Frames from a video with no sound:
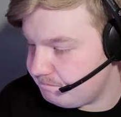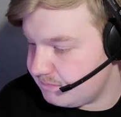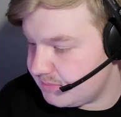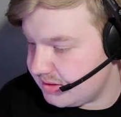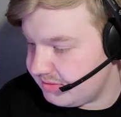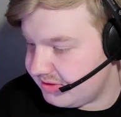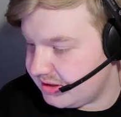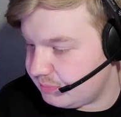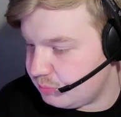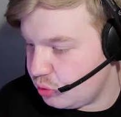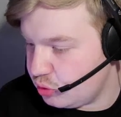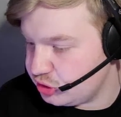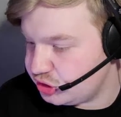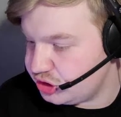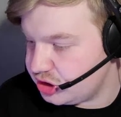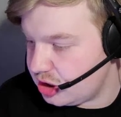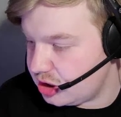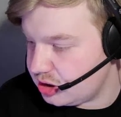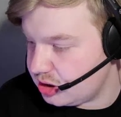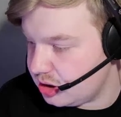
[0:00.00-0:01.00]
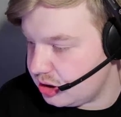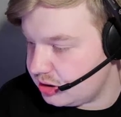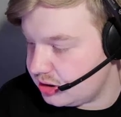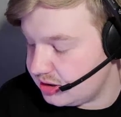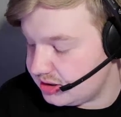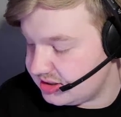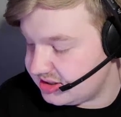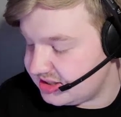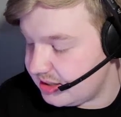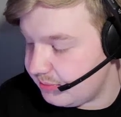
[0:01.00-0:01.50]
They've had more the
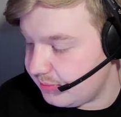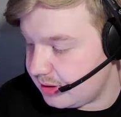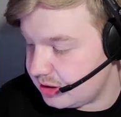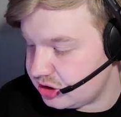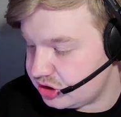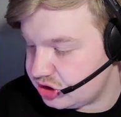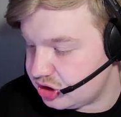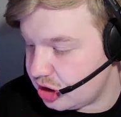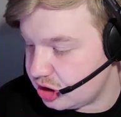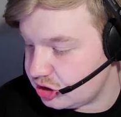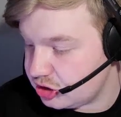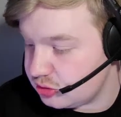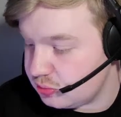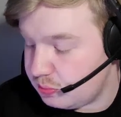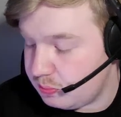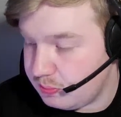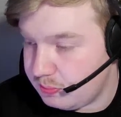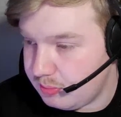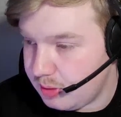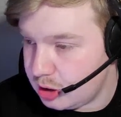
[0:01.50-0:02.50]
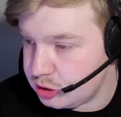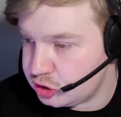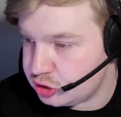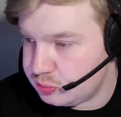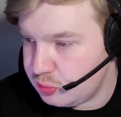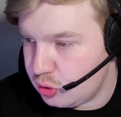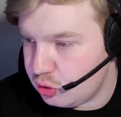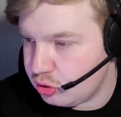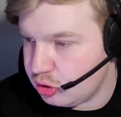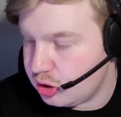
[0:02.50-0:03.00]
same amount of shots, much
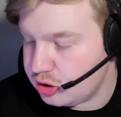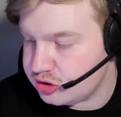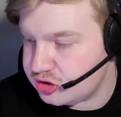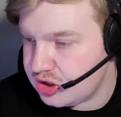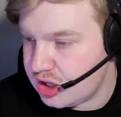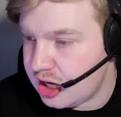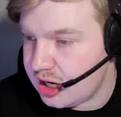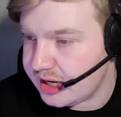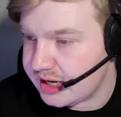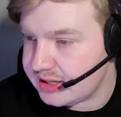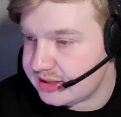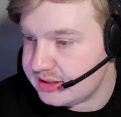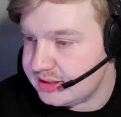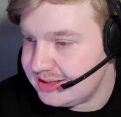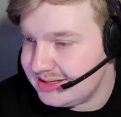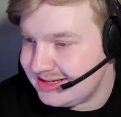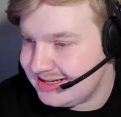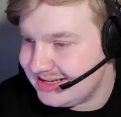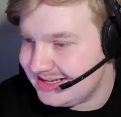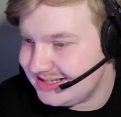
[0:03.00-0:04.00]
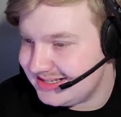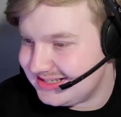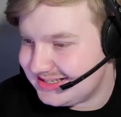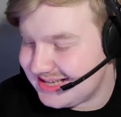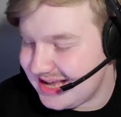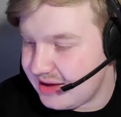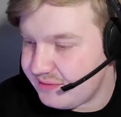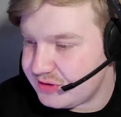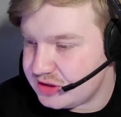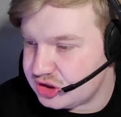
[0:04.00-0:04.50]
more on target.
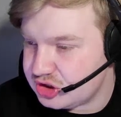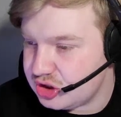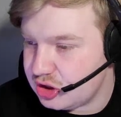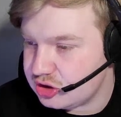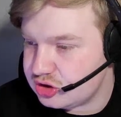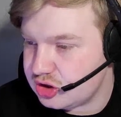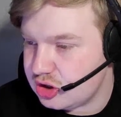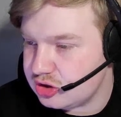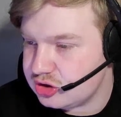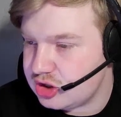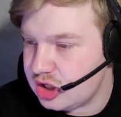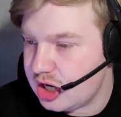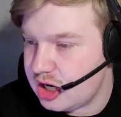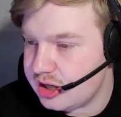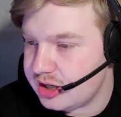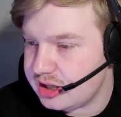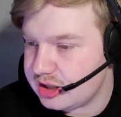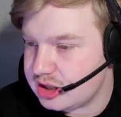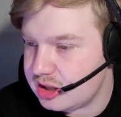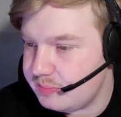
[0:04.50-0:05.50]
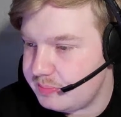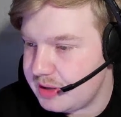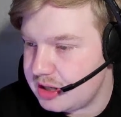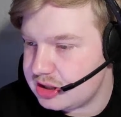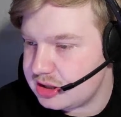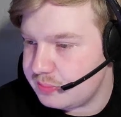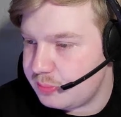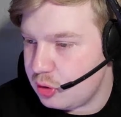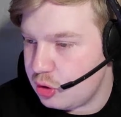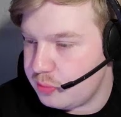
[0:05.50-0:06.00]
7 shots on target compared
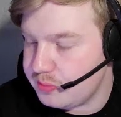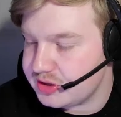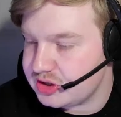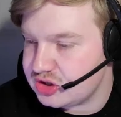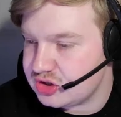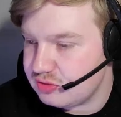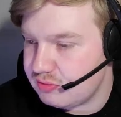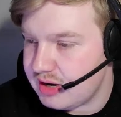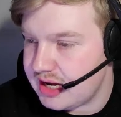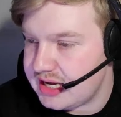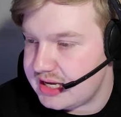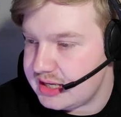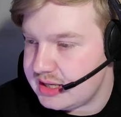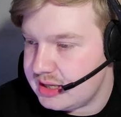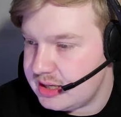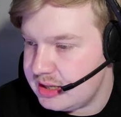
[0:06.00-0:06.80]
to Bournemouth 3.